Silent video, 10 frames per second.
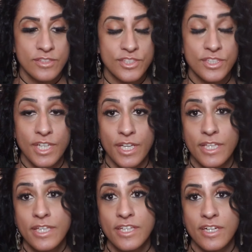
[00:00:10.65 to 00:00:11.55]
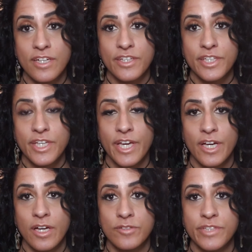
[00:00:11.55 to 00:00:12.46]
Today I
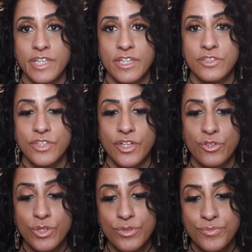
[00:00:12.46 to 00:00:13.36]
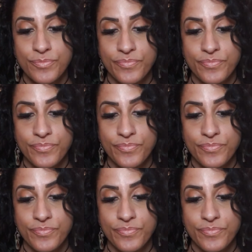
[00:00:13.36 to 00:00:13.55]
have a tarot